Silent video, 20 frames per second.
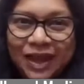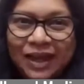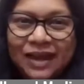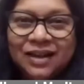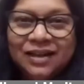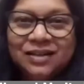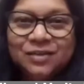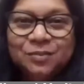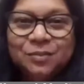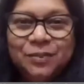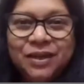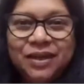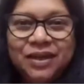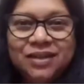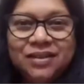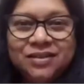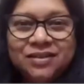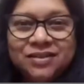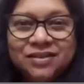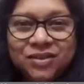and make
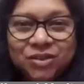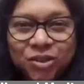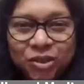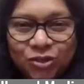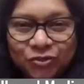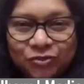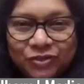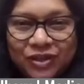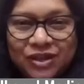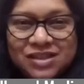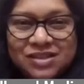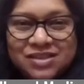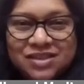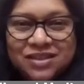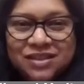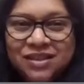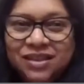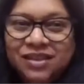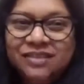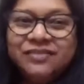your
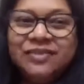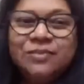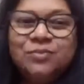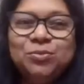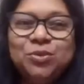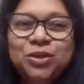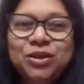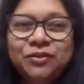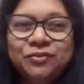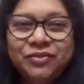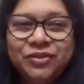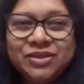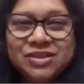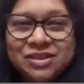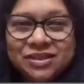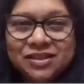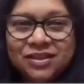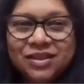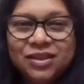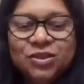functioning even more
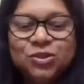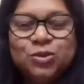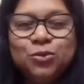efficient.